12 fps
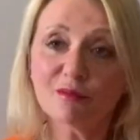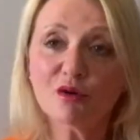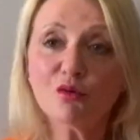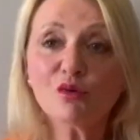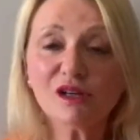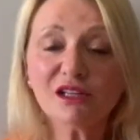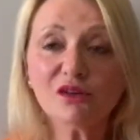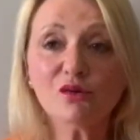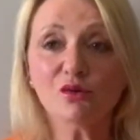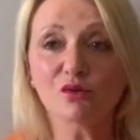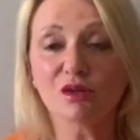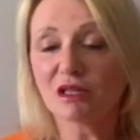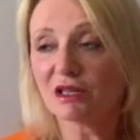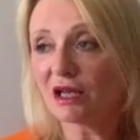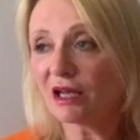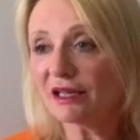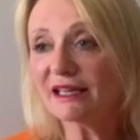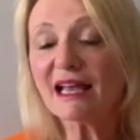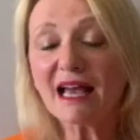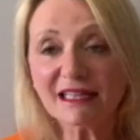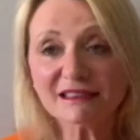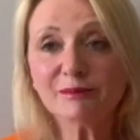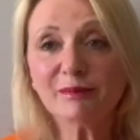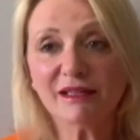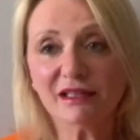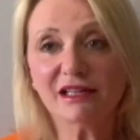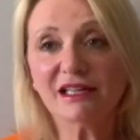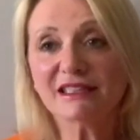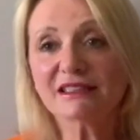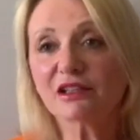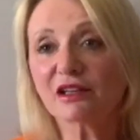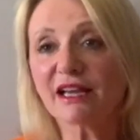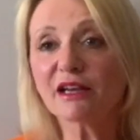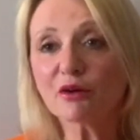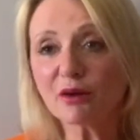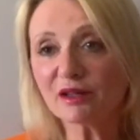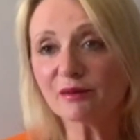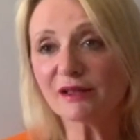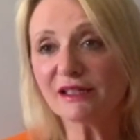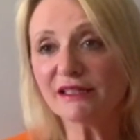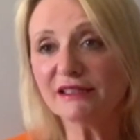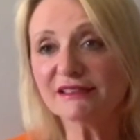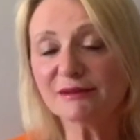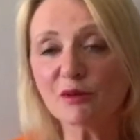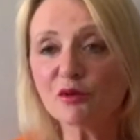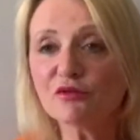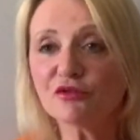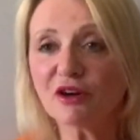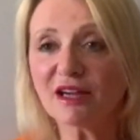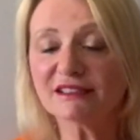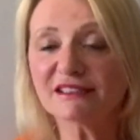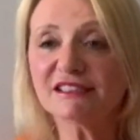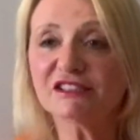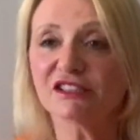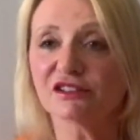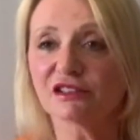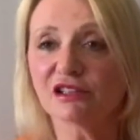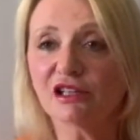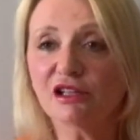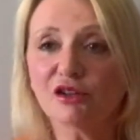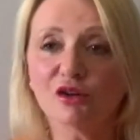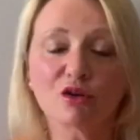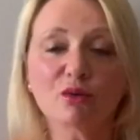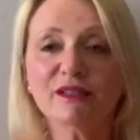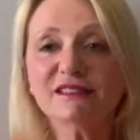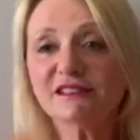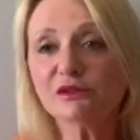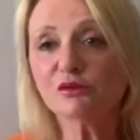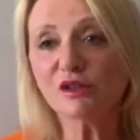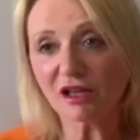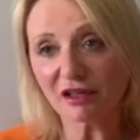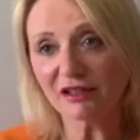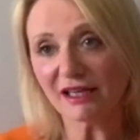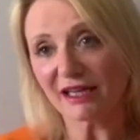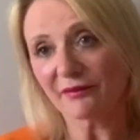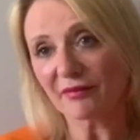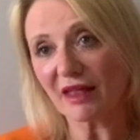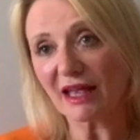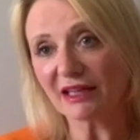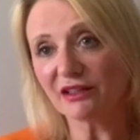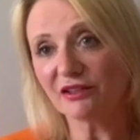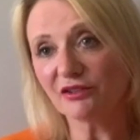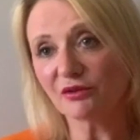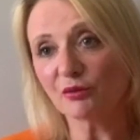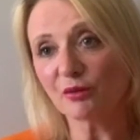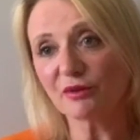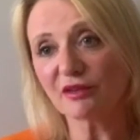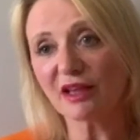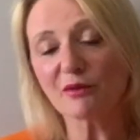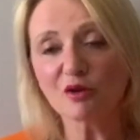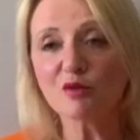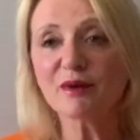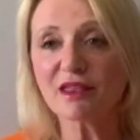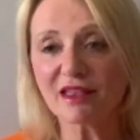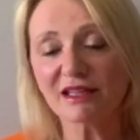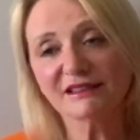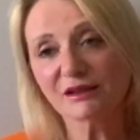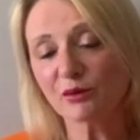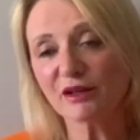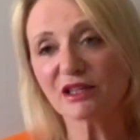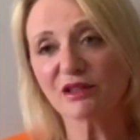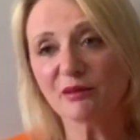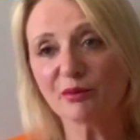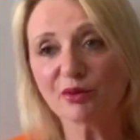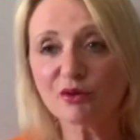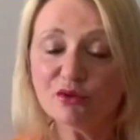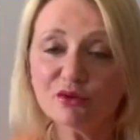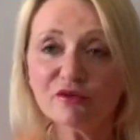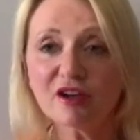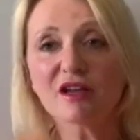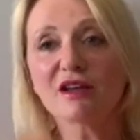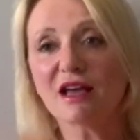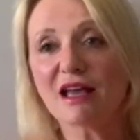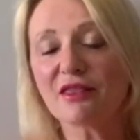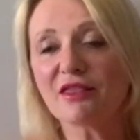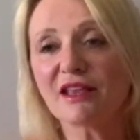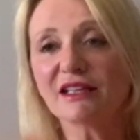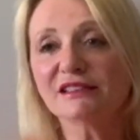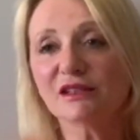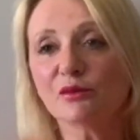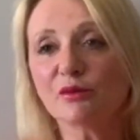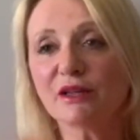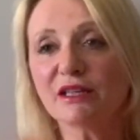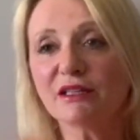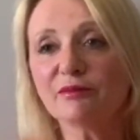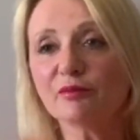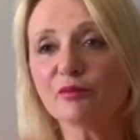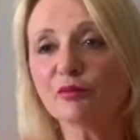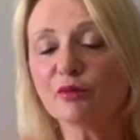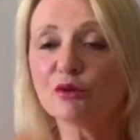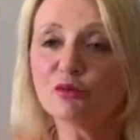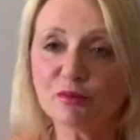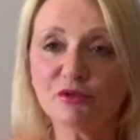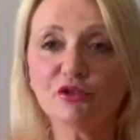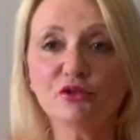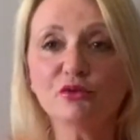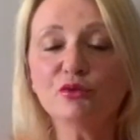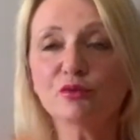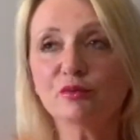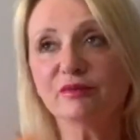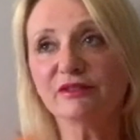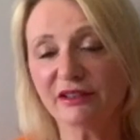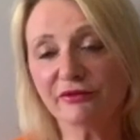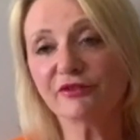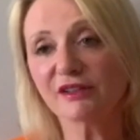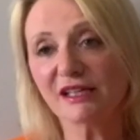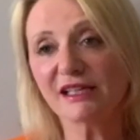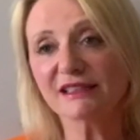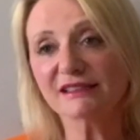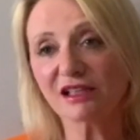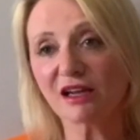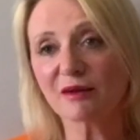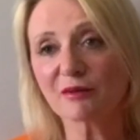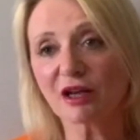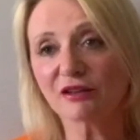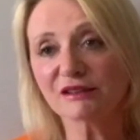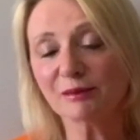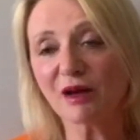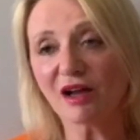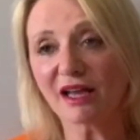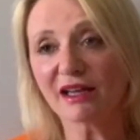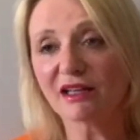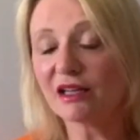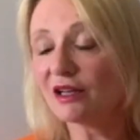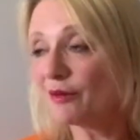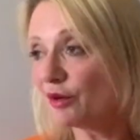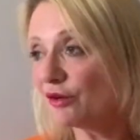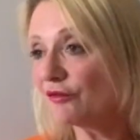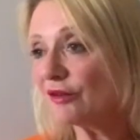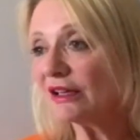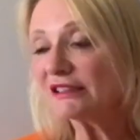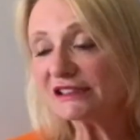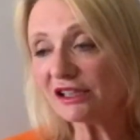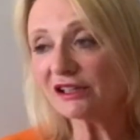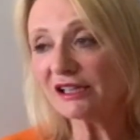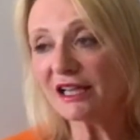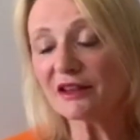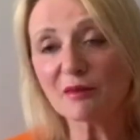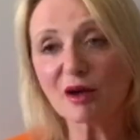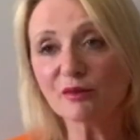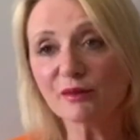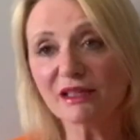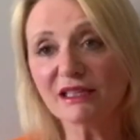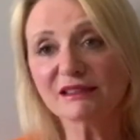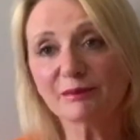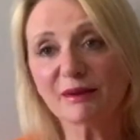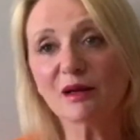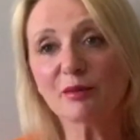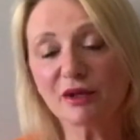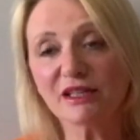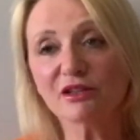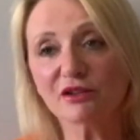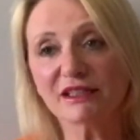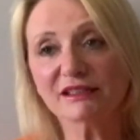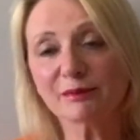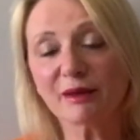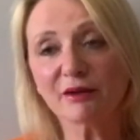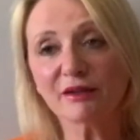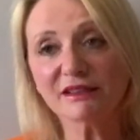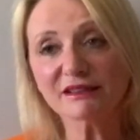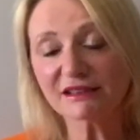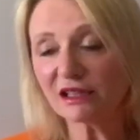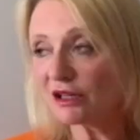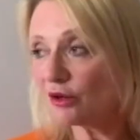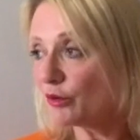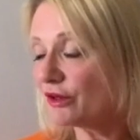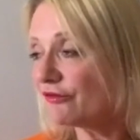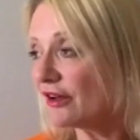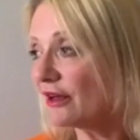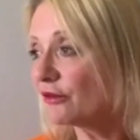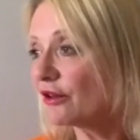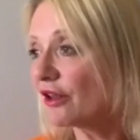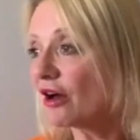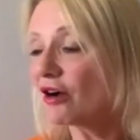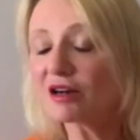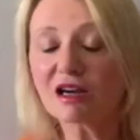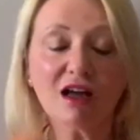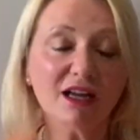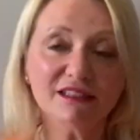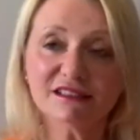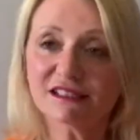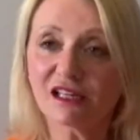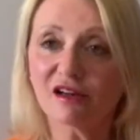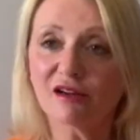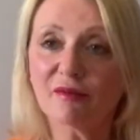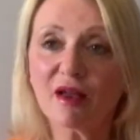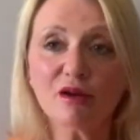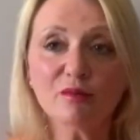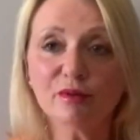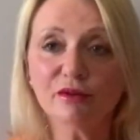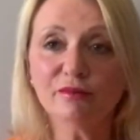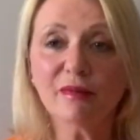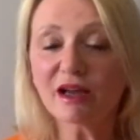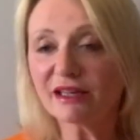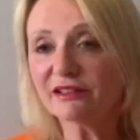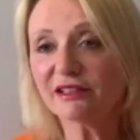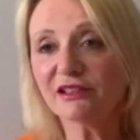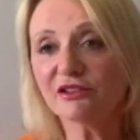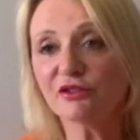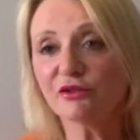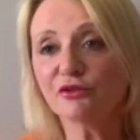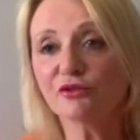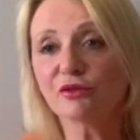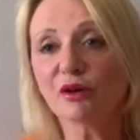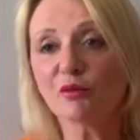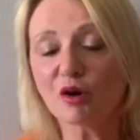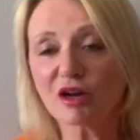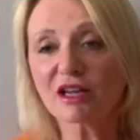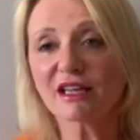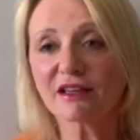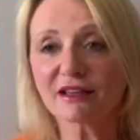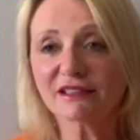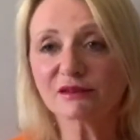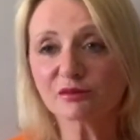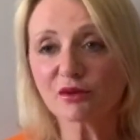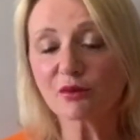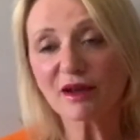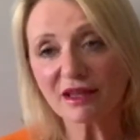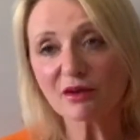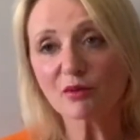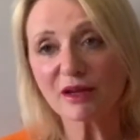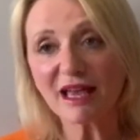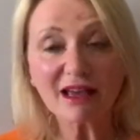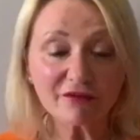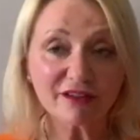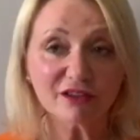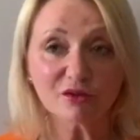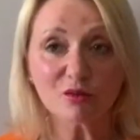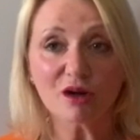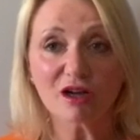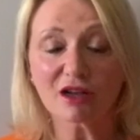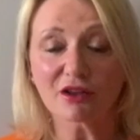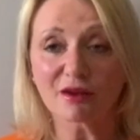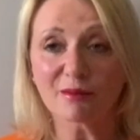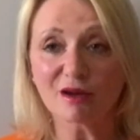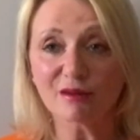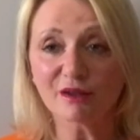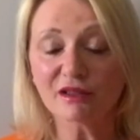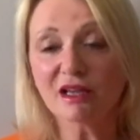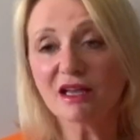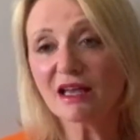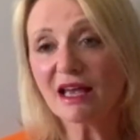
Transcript: But all in all, it has been an incredibly smooth transition. Look, we're still learning, and there will be things that we can improve and things that we will do differently as time goes by. But certainly at the moment, it's been a pretty good experience. We found that our clients are open-minded to working the way that we're having to work at the moment.